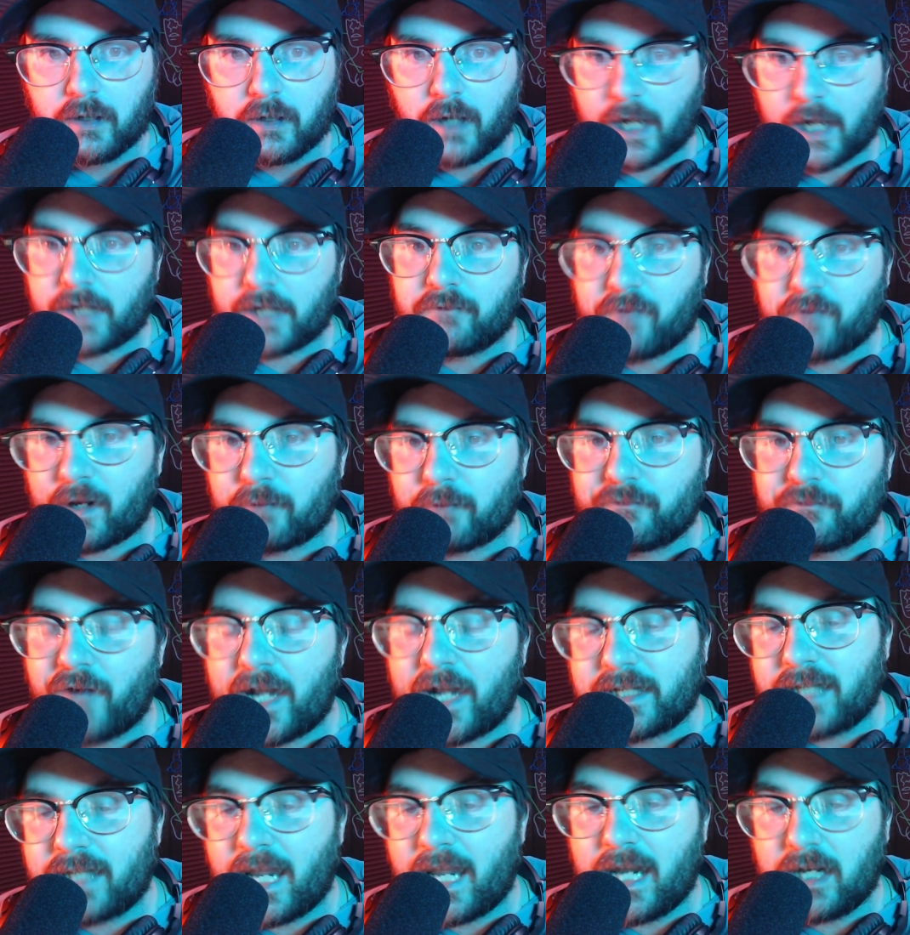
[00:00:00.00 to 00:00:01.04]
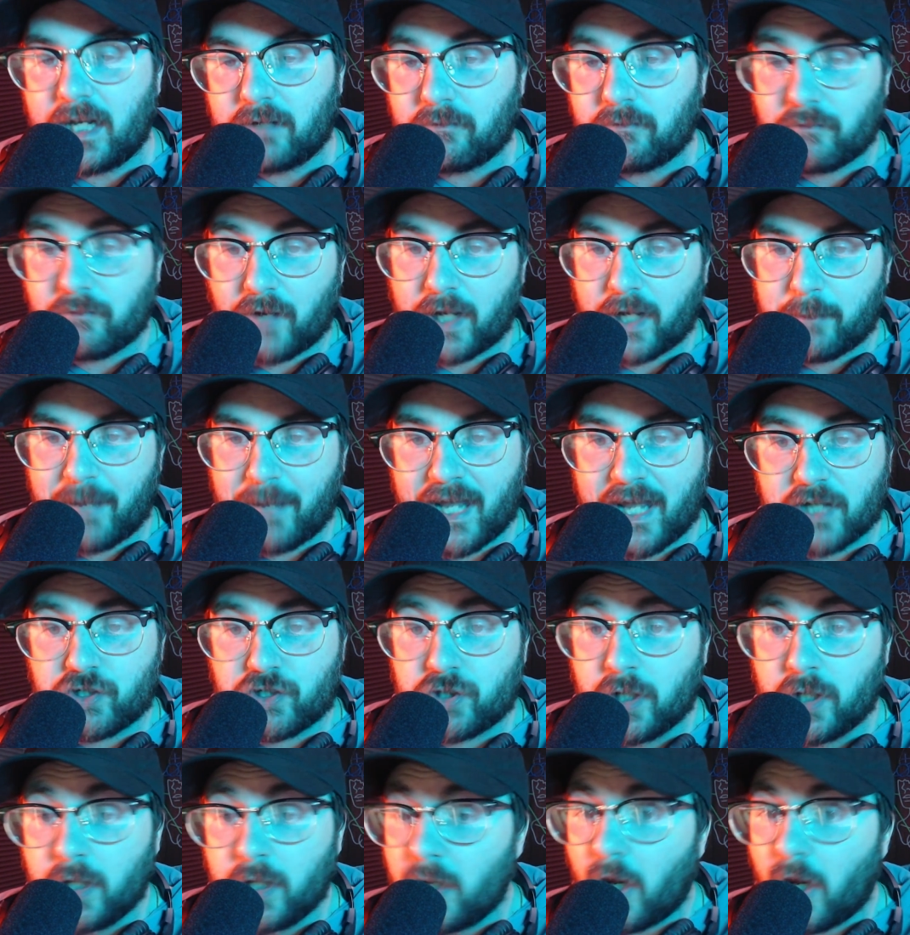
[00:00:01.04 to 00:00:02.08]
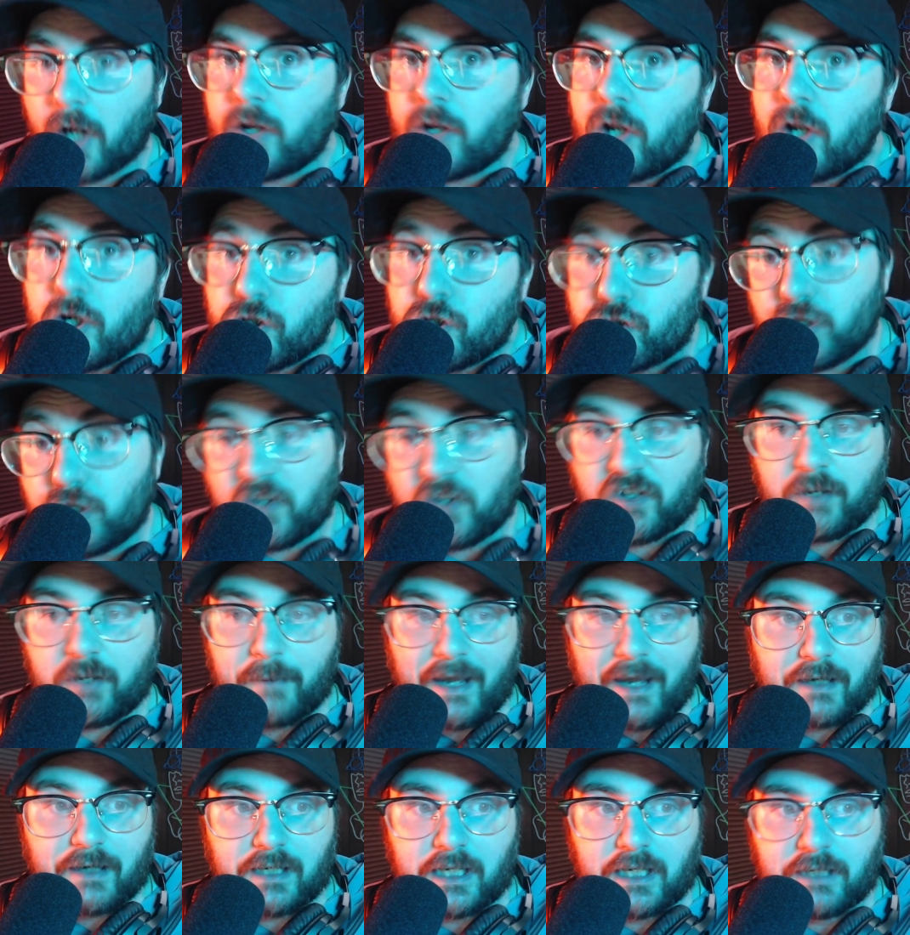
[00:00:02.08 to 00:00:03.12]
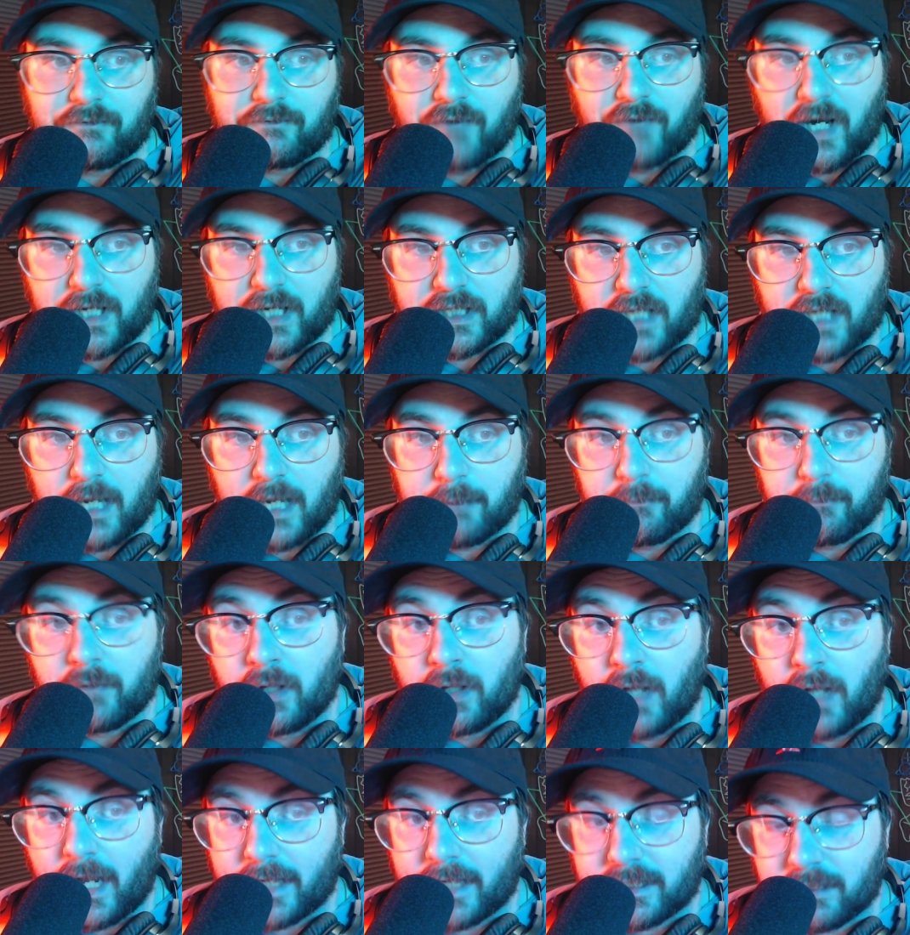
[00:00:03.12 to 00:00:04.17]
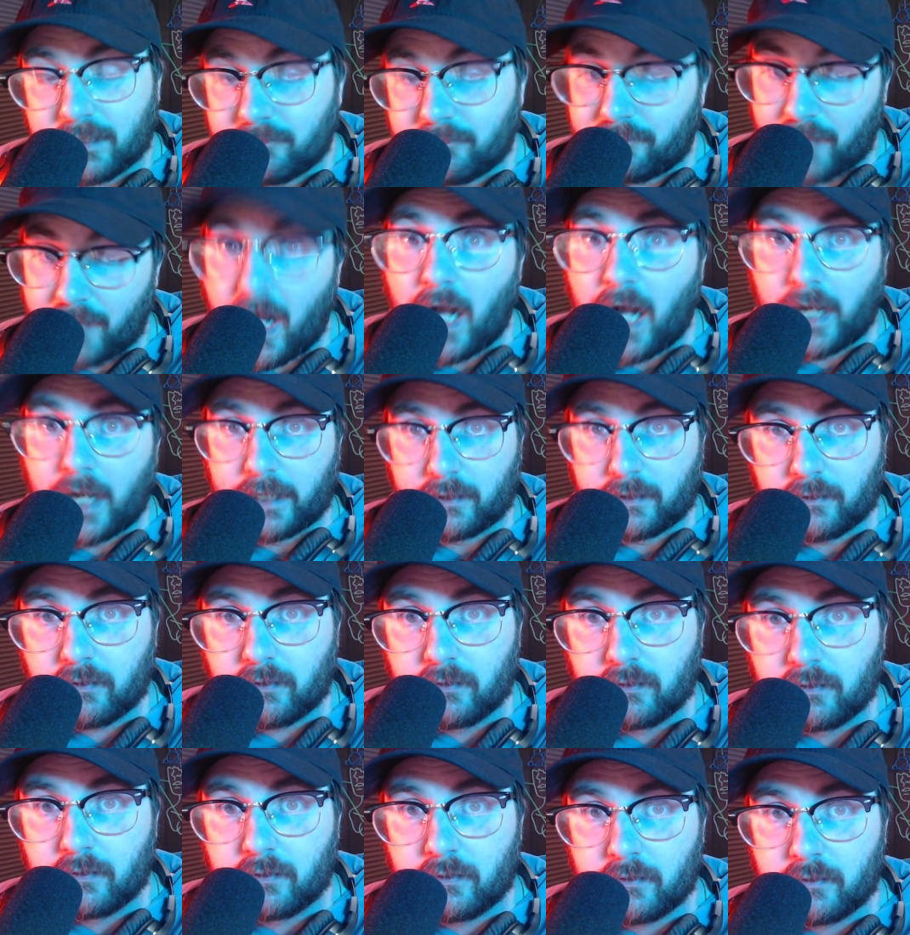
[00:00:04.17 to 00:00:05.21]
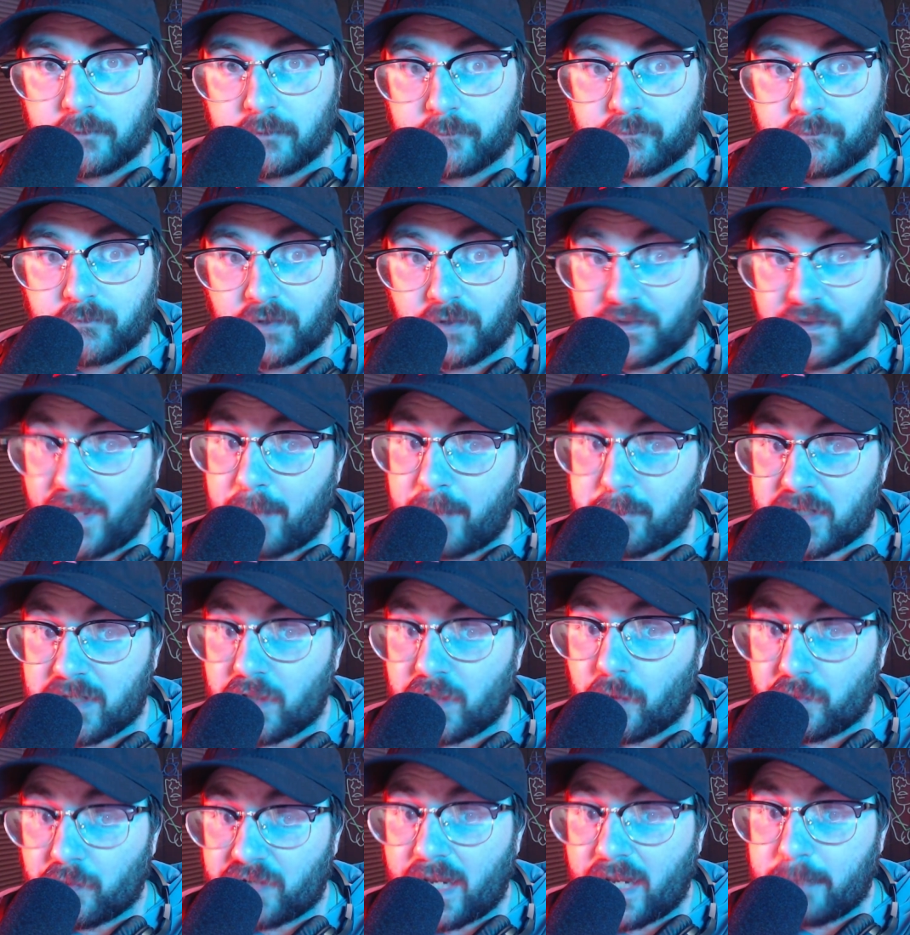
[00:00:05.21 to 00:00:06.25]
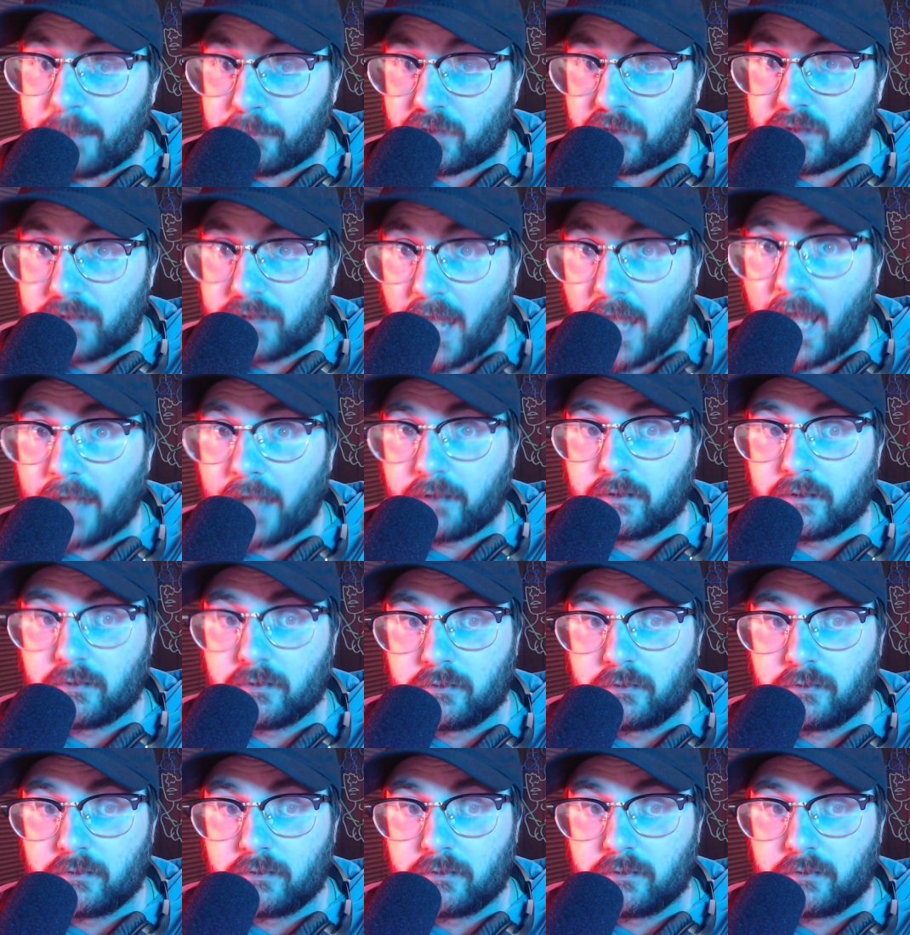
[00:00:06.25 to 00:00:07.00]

I can fire Fightcade and find a match on just about any fighting game I can find. Does that mean those games are dead?